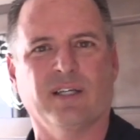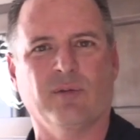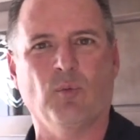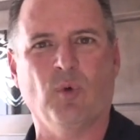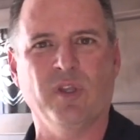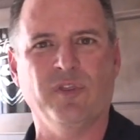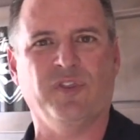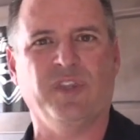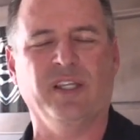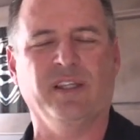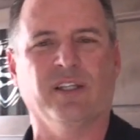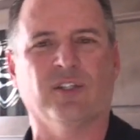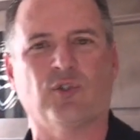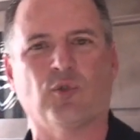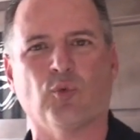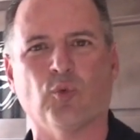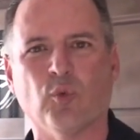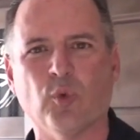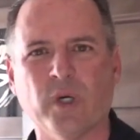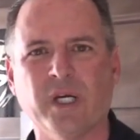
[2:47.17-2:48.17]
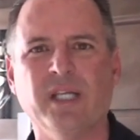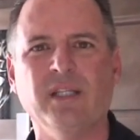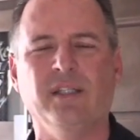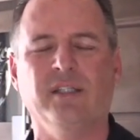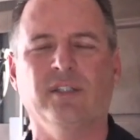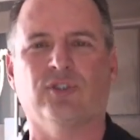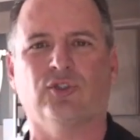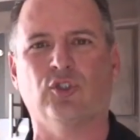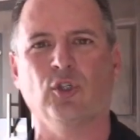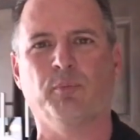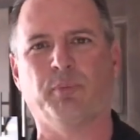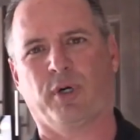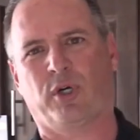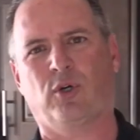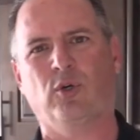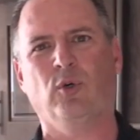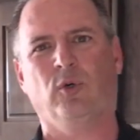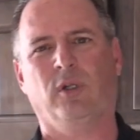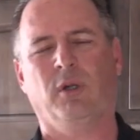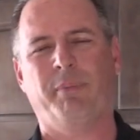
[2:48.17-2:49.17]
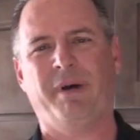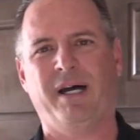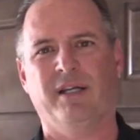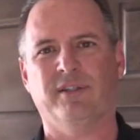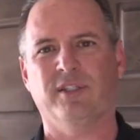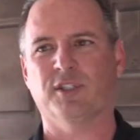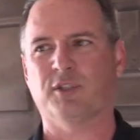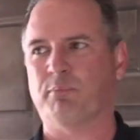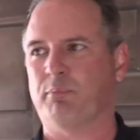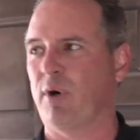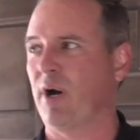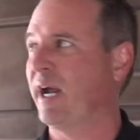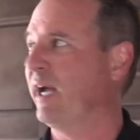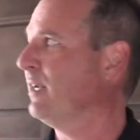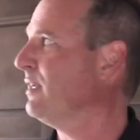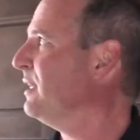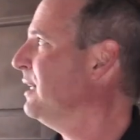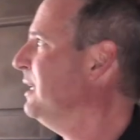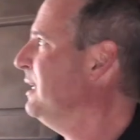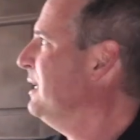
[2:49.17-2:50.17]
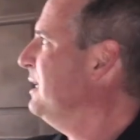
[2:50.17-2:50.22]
and one thing that's really super cool about this brand